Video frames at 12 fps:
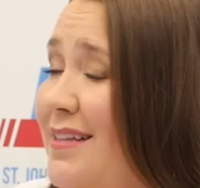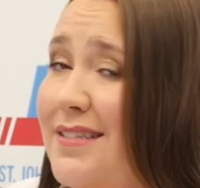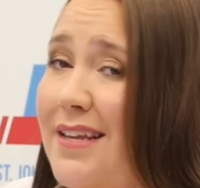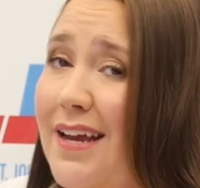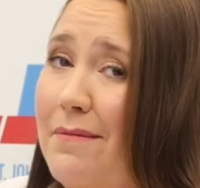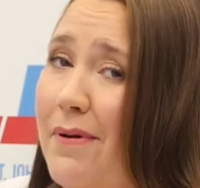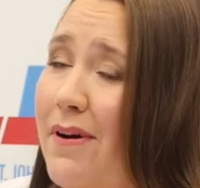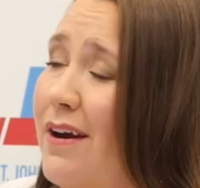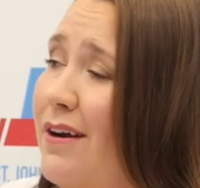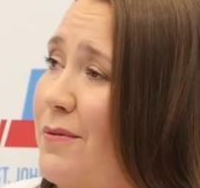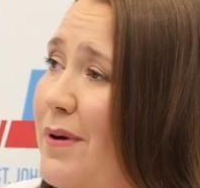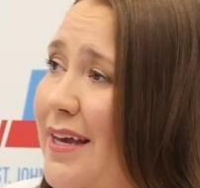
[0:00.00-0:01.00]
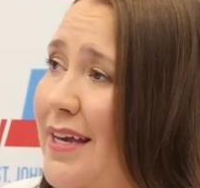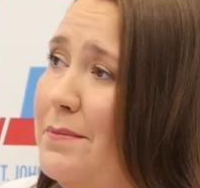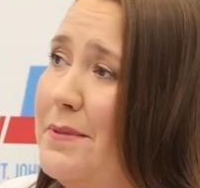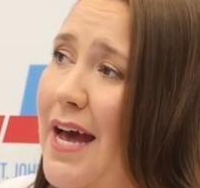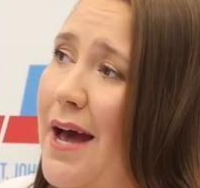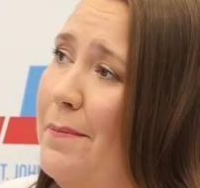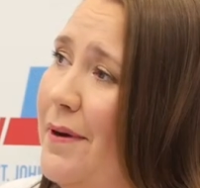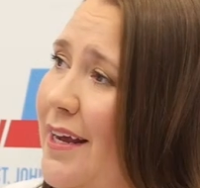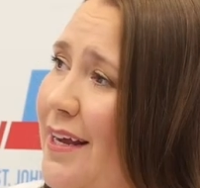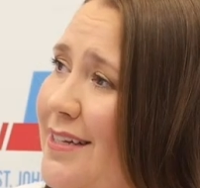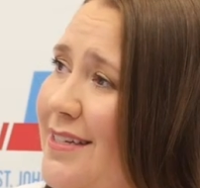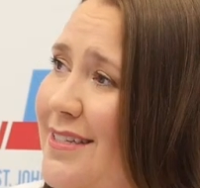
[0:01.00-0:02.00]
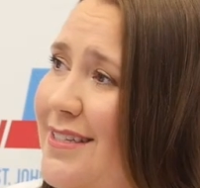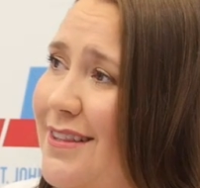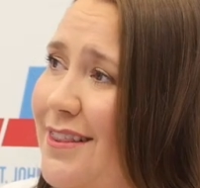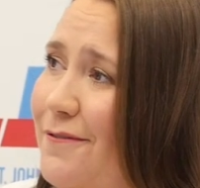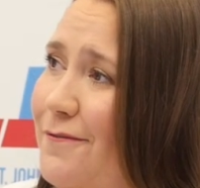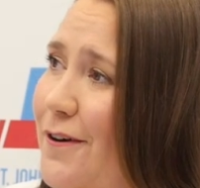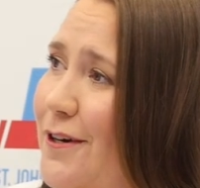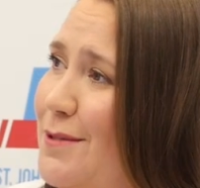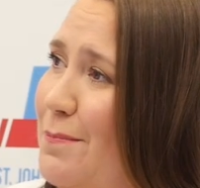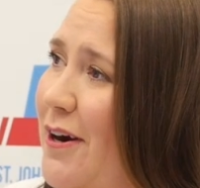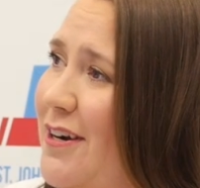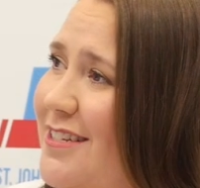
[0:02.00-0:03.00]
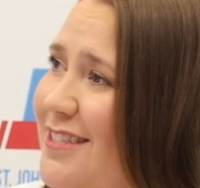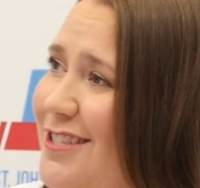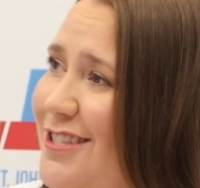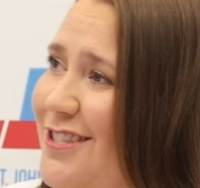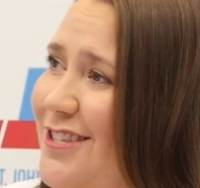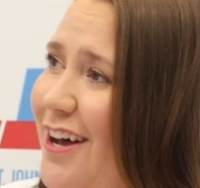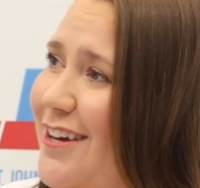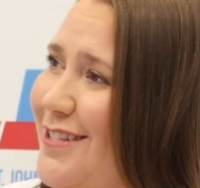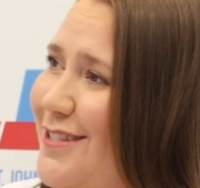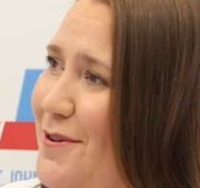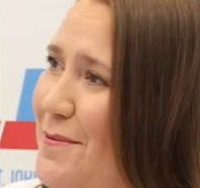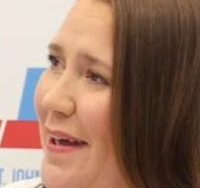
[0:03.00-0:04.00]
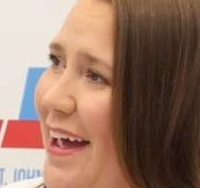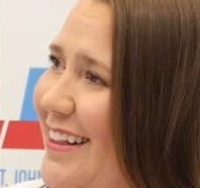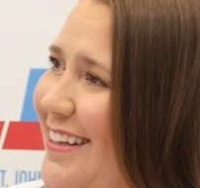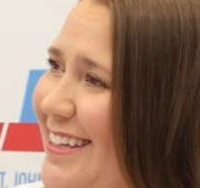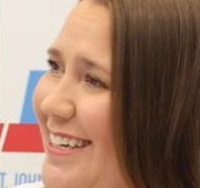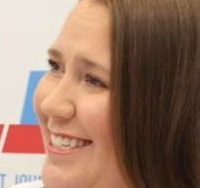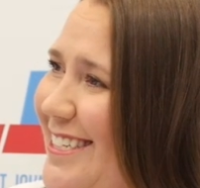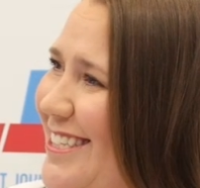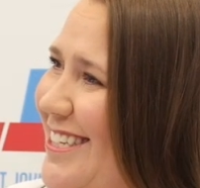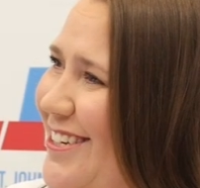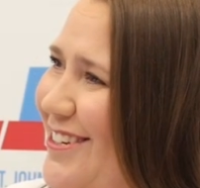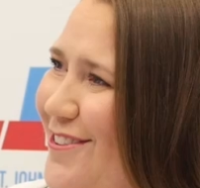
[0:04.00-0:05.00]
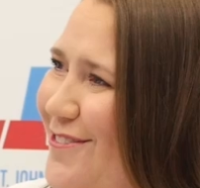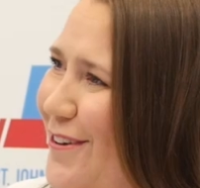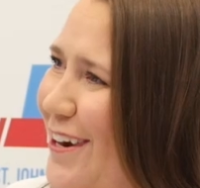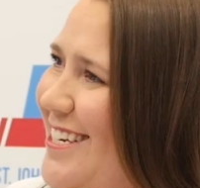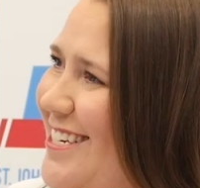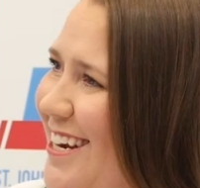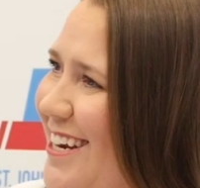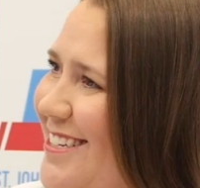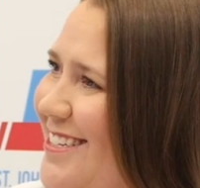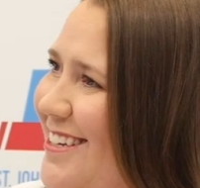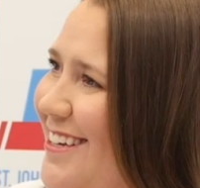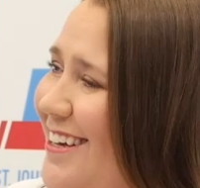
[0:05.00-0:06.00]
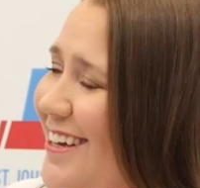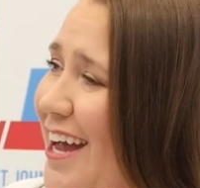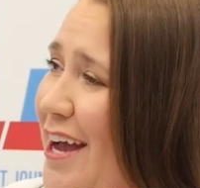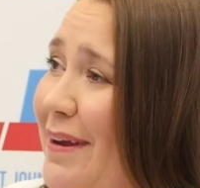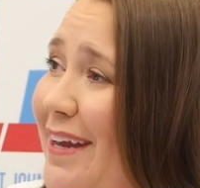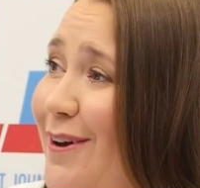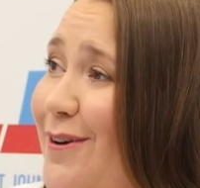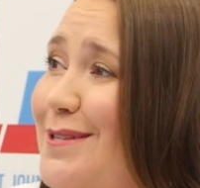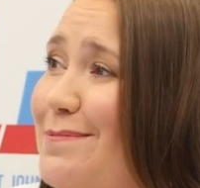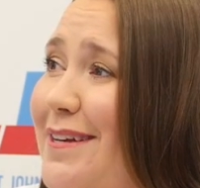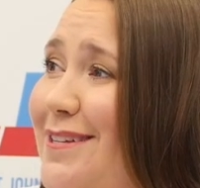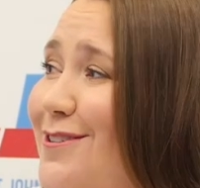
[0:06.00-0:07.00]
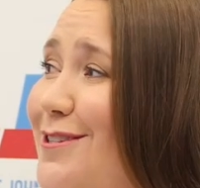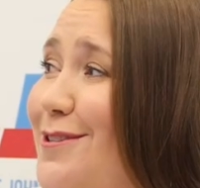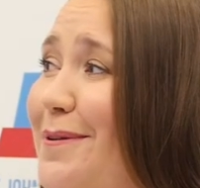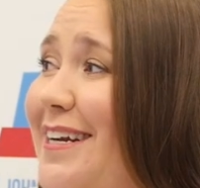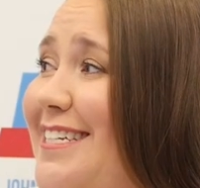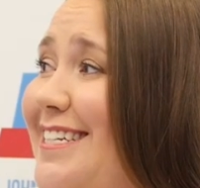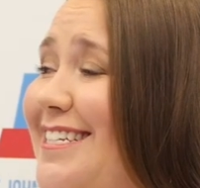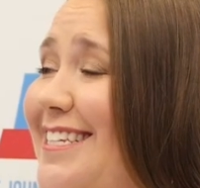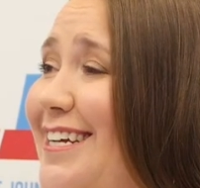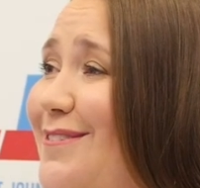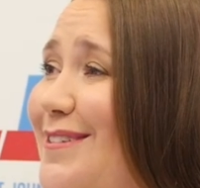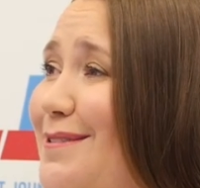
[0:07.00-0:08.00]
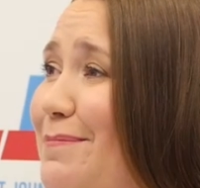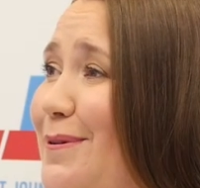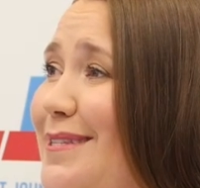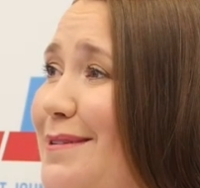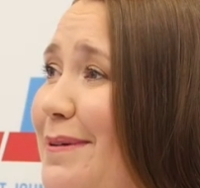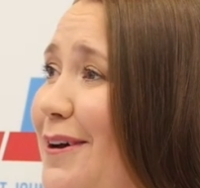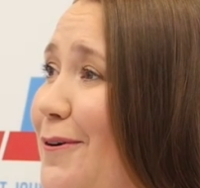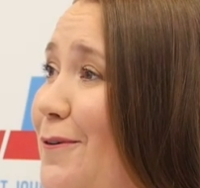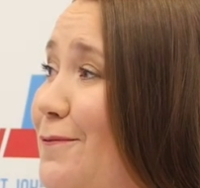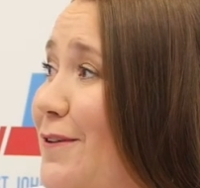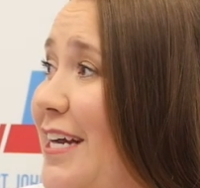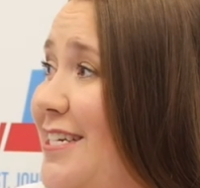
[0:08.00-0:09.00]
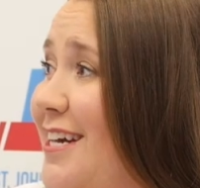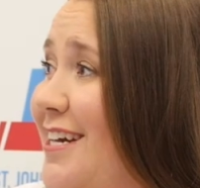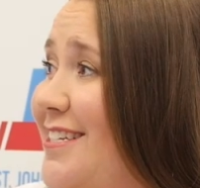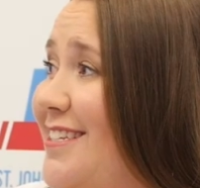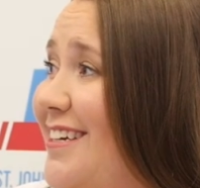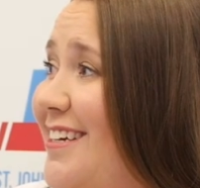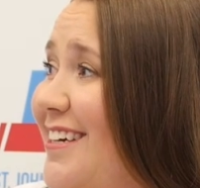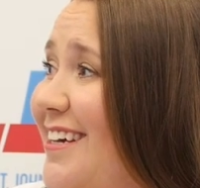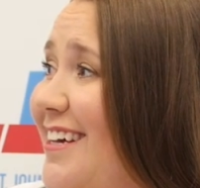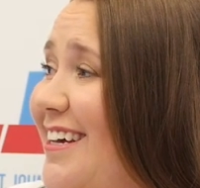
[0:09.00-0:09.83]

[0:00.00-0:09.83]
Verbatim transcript: second part, what keeps happening is the first part sucks so bad that they just kill the franchise. Well, one I mean, Ghostbusters twenty sixteen was supposed to be a whole franchise. Right.